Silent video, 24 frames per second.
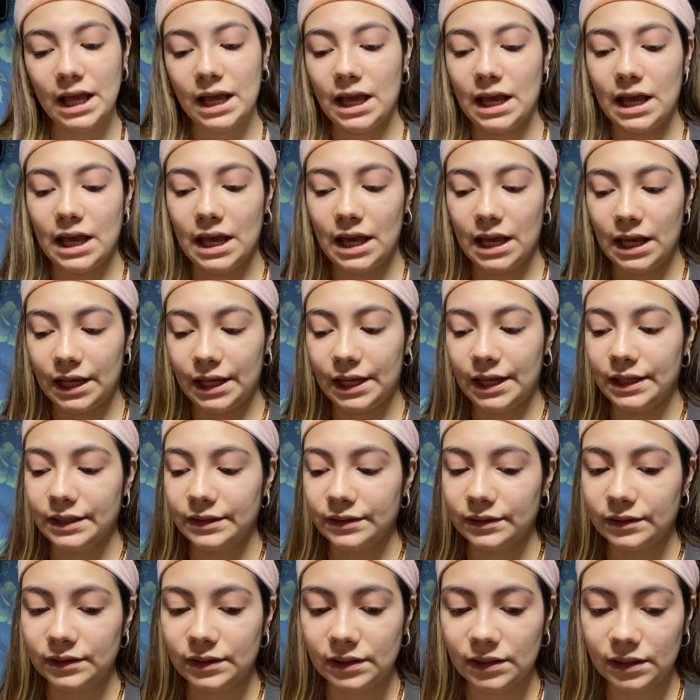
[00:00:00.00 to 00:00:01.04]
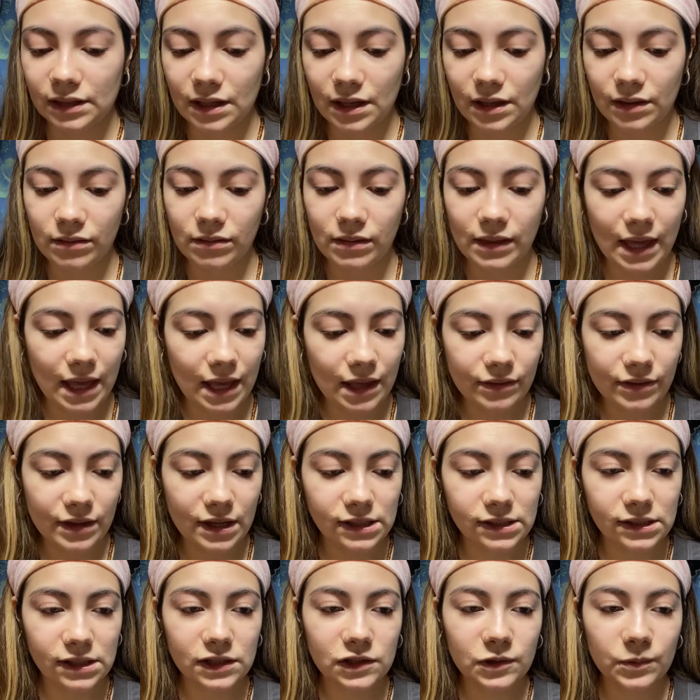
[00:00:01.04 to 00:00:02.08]
And then
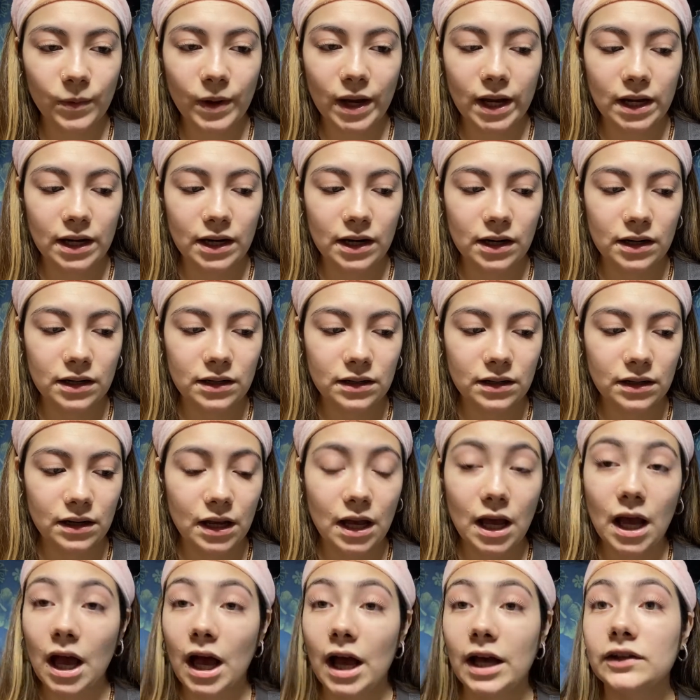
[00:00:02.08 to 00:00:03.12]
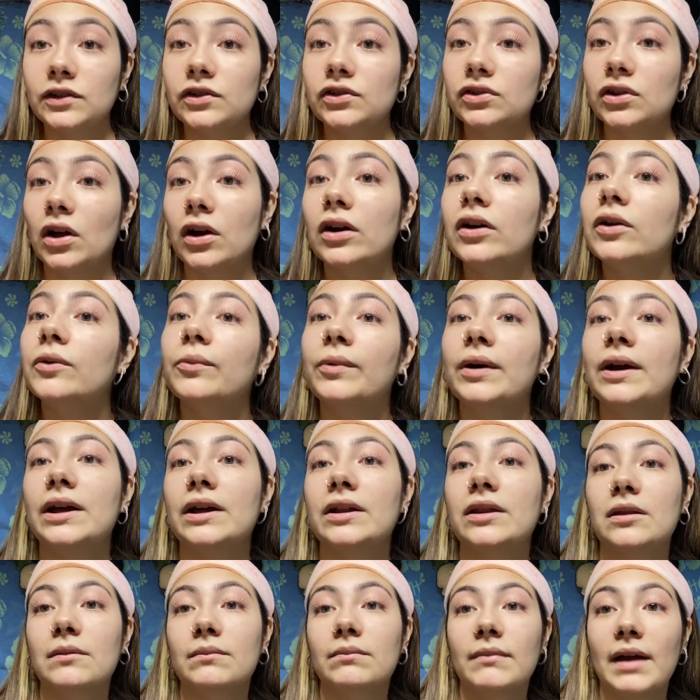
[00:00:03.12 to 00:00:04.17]
this is where I start
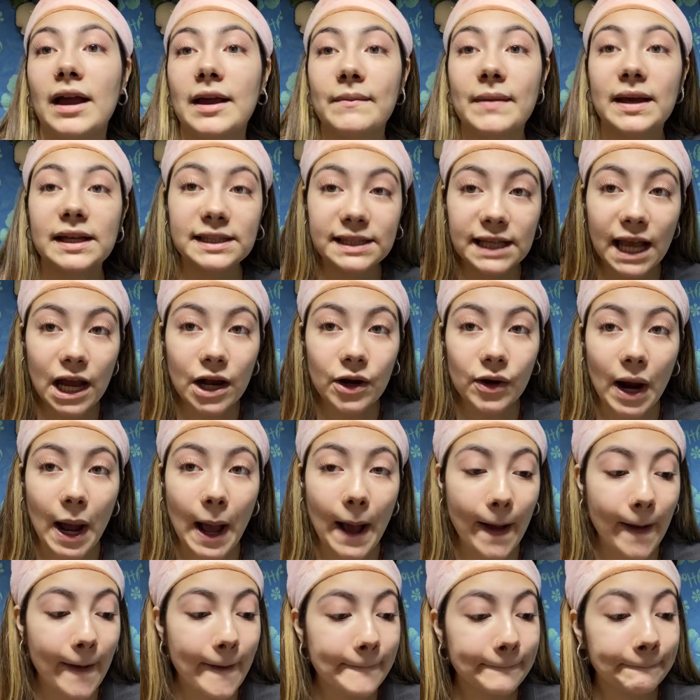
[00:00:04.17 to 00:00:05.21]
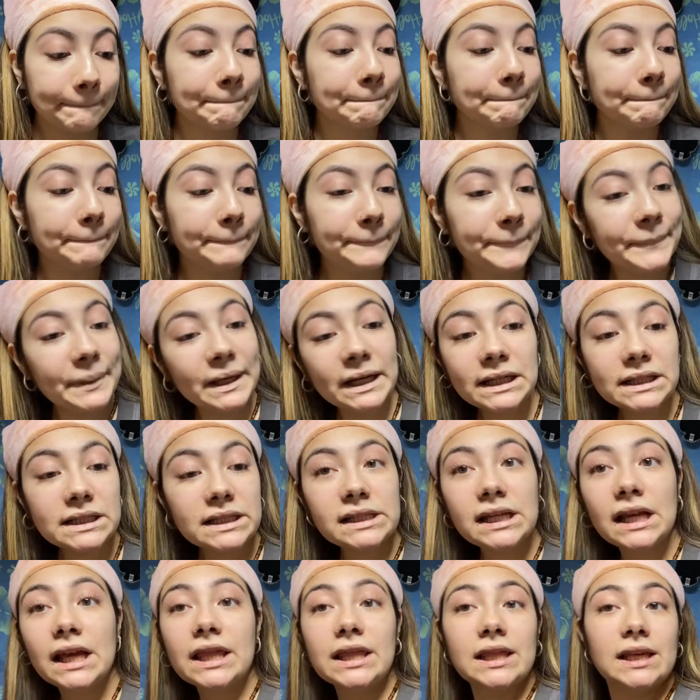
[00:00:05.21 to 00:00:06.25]
with my mascara. But
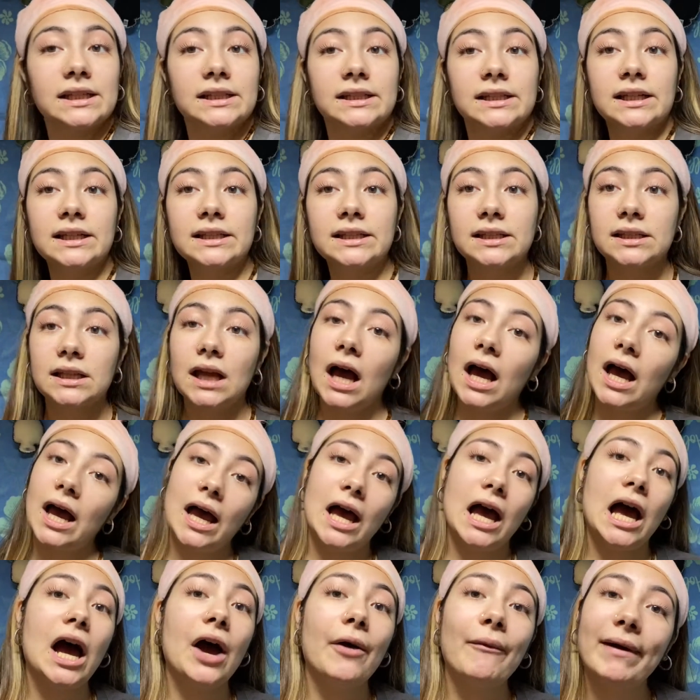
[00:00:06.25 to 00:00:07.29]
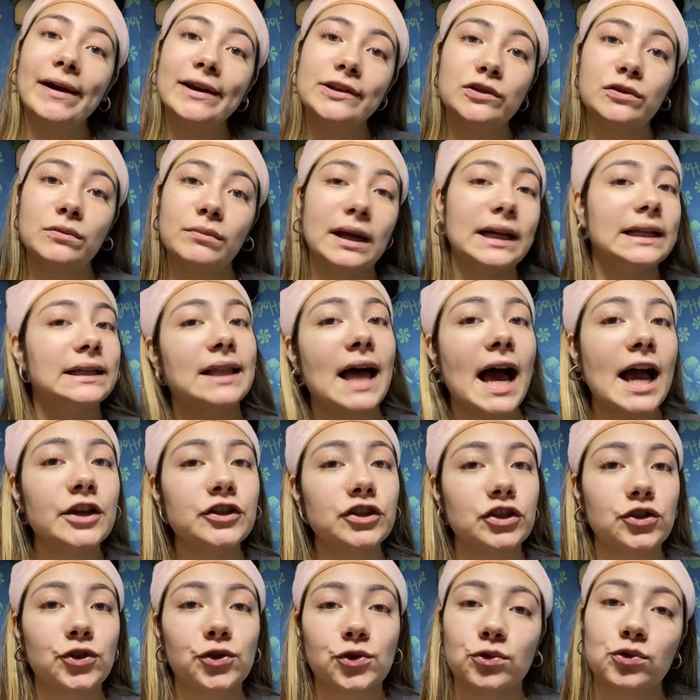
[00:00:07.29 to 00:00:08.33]
this is not how I do my
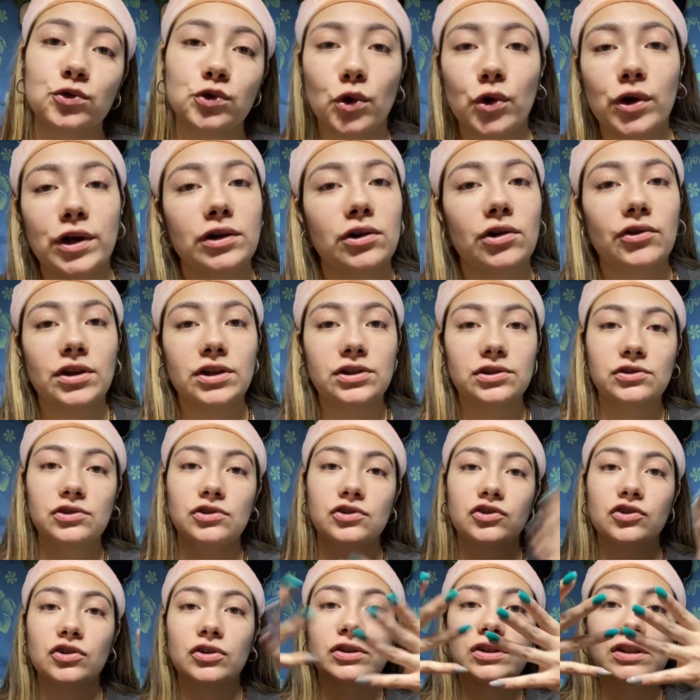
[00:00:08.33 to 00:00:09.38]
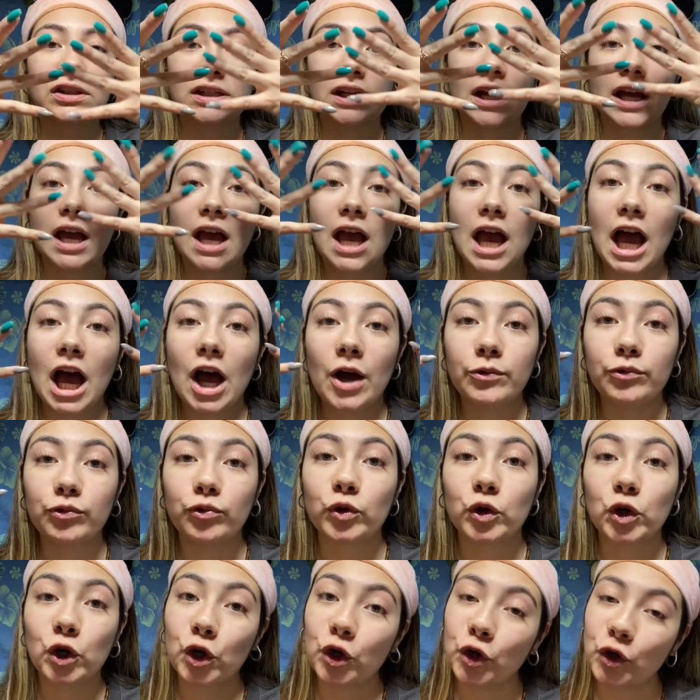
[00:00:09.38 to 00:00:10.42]
lashes tutorial. This is just how to
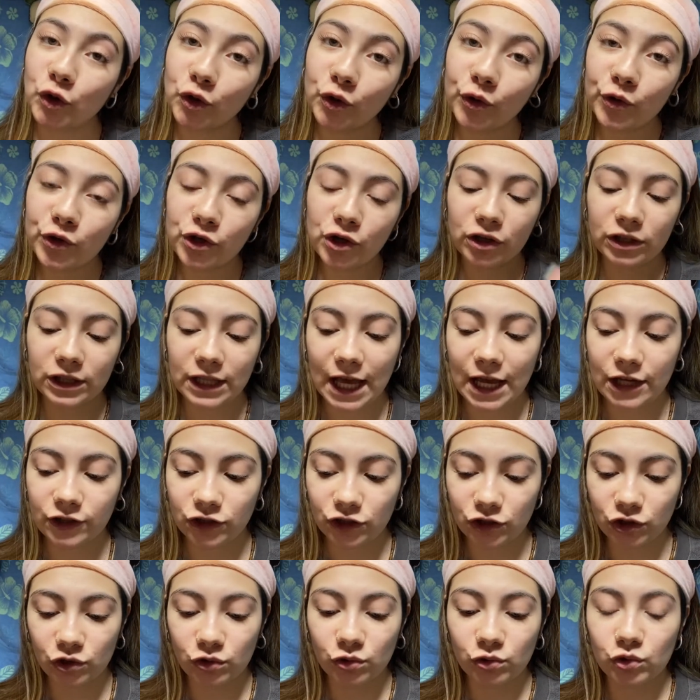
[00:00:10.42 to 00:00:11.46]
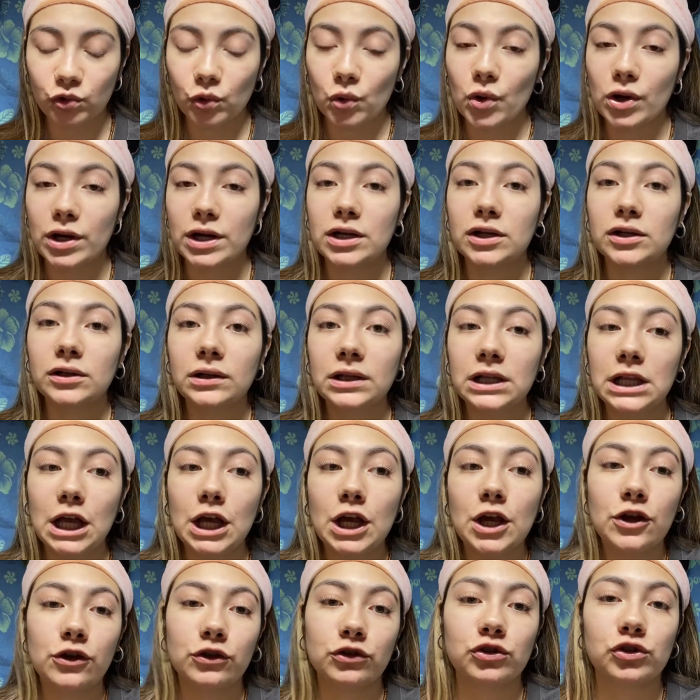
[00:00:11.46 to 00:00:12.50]
curl your lashes tutorial.
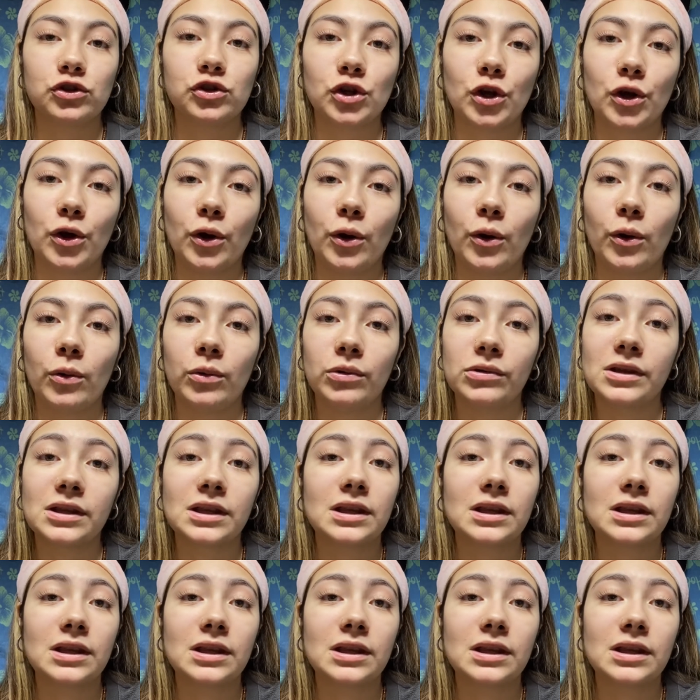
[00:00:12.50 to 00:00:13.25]
So